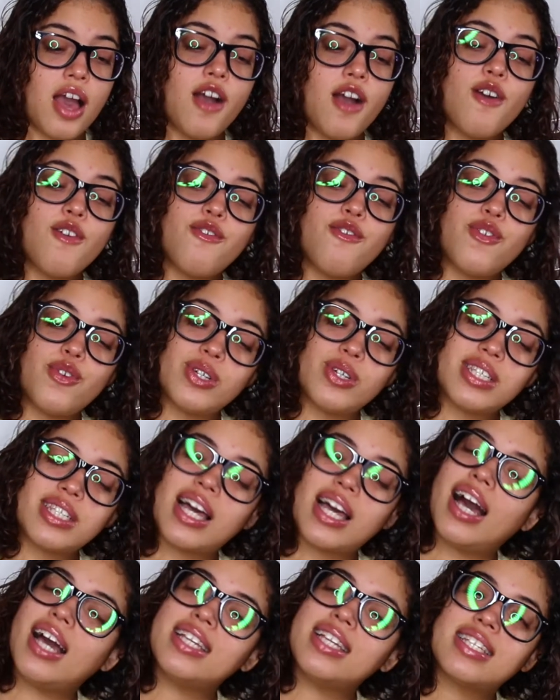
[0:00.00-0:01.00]
full
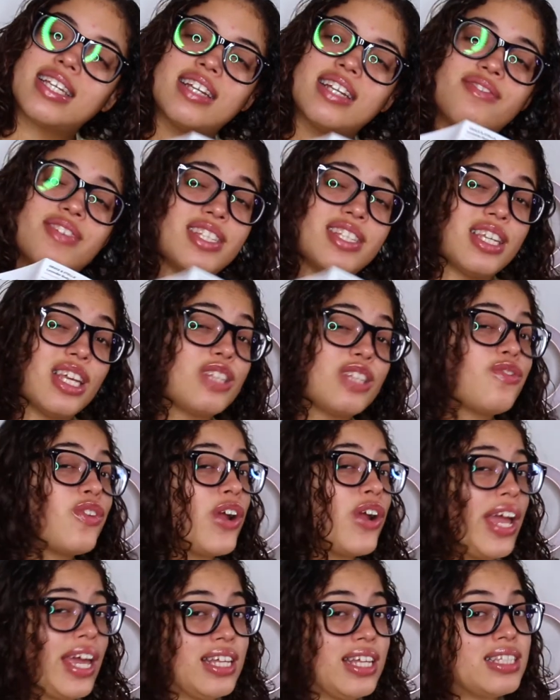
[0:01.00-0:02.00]
size and it retails
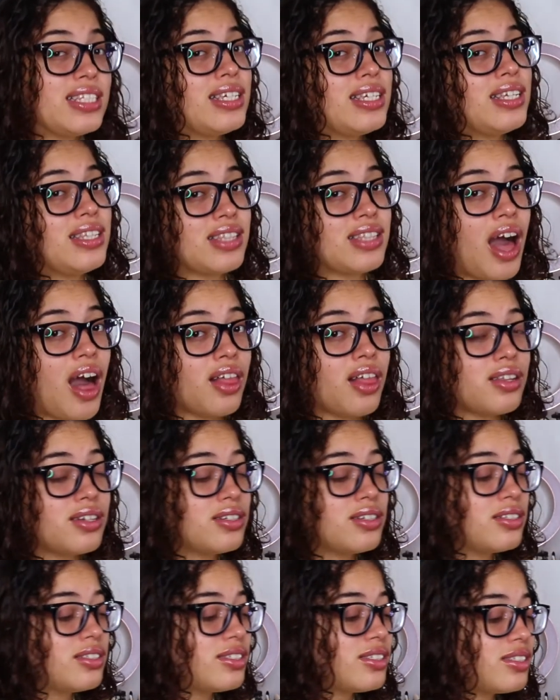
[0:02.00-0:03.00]
for $18.
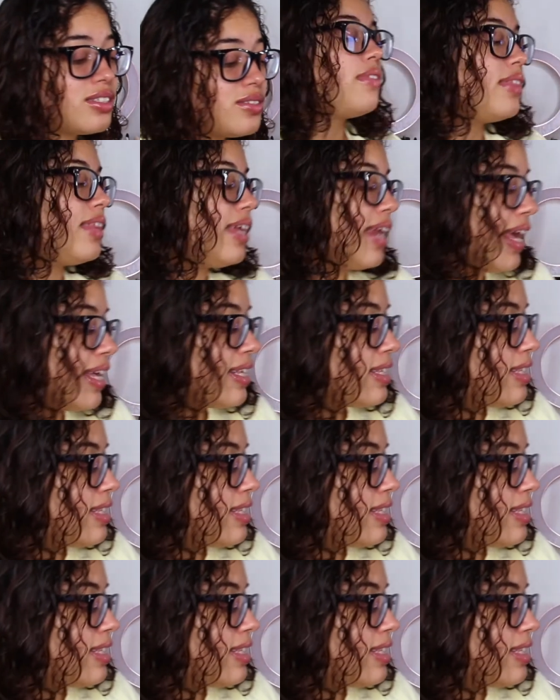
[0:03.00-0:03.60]
The next